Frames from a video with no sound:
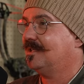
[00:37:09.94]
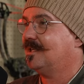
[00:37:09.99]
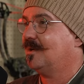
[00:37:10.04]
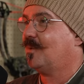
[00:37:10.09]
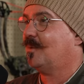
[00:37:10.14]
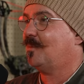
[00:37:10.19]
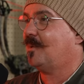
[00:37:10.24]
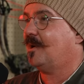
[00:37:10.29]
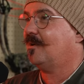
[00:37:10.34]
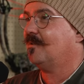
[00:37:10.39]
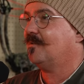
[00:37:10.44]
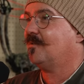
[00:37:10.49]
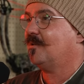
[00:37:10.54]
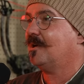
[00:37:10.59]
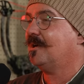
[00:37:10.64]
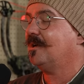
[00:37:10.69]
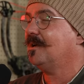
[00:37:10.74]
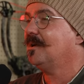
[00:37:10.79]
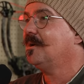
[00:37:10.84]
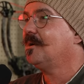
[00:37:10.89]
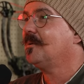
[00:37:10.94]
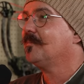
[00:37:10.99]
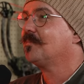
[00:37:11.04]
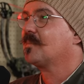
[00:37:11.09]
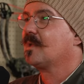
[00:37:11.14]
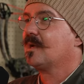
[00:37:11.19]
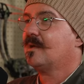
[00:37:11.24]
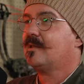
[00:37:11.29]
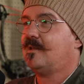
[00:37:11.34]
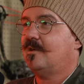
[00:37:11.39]
to prepare for it.
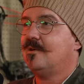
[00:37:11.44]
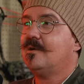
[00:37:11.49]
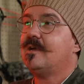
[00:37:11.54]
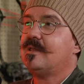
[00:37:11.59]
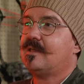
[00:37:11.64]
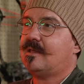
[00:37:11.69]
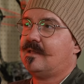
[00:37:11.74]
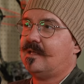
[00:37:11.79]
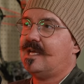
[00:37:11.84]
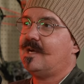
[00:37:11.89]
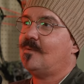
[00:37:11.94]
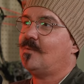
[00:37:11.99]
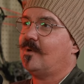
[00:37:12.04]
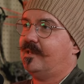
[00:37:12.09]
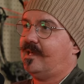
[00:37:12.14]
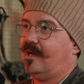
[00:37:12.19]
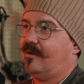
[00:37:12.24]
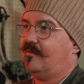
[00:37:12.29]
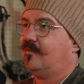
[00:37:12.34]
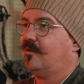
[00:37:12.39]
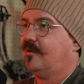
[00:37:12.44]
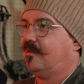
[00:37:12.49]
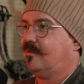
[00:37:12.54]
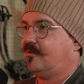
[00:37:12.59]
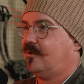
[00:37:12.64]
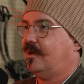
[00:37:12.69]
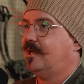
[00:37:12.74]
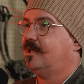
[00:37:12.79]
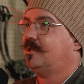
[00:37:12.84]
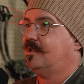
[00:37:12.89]
So you can see where that
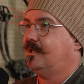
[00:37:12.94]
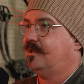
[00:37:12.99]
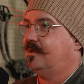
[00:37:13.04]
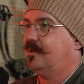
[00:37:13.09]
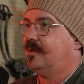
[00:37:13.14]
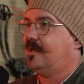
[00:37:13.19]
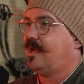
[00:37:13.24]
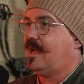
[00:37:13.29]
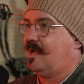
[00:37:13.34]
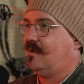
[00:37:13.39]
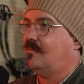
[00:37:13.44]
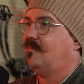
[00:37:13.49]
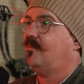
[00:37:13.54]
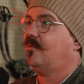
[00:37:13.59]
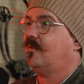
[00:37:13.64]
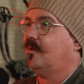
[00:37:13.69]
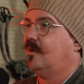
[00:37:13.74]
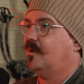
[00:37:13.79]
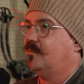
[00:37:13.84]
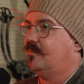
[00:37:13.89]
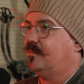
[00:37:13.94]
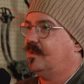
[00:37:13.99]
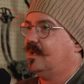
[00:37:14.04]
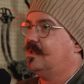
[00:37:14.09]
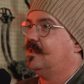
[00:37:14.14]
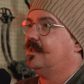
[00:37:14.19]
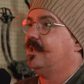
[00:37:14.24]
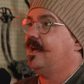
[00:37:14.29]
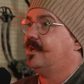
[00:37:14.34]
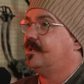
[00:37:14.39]
frustration came from that
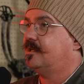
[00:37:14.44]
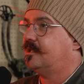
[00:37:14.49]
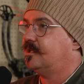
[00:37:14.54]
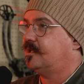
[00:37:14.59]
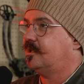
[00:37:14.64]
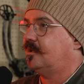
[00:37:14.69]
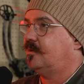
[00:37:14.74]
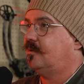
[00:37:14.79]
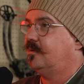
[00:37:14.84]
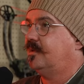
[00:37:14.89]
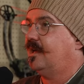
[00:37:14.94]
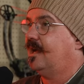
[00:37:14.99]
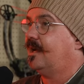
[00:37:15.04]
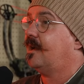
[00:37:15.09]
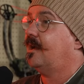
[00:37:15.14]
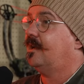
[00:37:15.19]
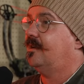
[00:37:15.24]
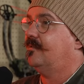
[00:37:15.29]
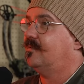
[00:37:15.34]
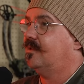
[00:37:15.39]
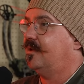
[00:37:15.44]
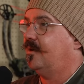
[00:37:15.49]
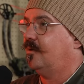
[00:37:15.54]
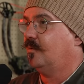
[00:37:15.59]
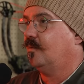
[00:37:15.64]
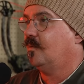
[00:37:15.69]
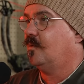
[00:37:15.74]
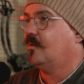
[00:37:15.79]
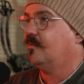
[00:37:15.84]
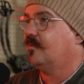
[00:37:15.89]
led to that kind of
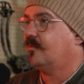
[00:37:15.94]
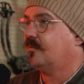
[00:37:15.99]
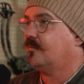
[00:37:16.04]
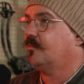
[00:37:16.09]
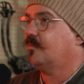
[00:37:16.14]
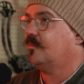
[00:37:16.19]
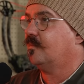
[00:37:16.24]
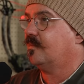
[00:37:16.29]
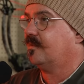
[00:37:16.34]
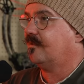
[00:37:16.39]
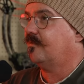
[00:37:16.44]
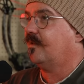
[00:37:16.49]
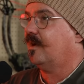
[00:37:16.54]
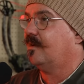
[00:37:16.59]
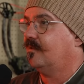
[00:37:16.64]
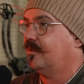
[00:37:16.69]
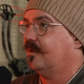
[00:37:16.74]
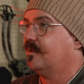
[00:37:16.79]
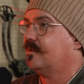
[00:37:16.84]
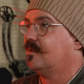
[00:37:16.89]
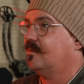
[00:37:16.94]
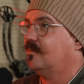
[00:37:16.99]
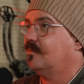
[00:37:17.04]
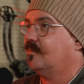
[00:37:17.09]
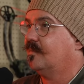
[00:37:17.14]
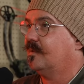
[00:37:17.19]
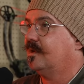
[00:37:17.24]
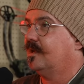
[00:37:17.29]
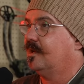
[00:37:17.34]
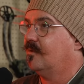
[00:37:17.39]
lone wolf
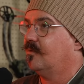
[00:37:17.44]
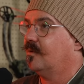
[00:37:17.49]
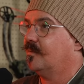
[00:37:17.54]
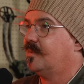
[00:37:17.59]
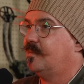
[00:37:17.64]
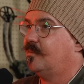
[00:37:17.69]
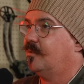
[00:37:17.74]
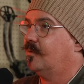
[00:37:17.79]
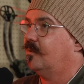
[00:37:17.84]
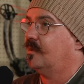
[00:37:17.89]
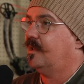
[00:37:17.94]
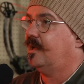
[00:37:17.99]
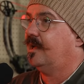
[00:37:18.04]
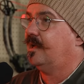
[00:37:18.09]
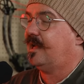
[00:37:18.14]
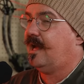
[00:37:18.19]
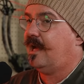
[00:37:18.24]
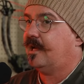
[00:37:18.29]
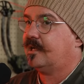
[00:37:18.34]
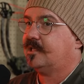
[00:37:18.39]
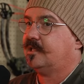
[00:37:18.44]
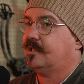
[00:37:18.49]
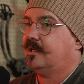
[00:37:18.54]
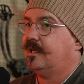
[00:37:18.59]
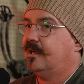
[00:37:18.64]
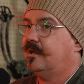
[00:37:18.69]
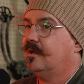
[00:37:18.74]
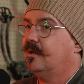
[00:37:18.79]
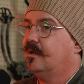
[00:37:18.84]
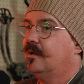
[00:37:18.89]
survivalism, you know, where people were like,
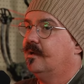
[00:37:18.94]
actually,